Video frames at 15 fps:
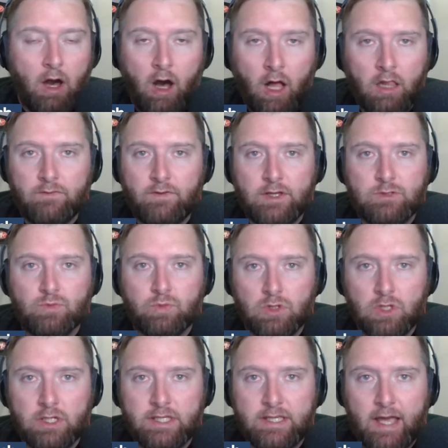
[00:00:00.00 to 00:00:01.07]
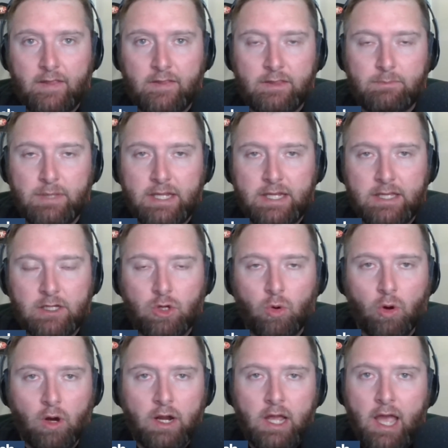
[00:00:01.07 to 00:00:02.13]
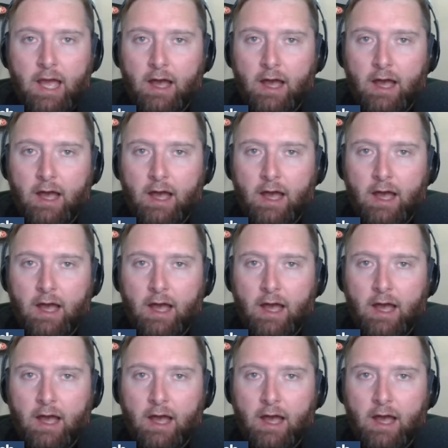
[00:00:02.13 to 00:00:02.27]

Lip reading: all of us were looking at in the media corps,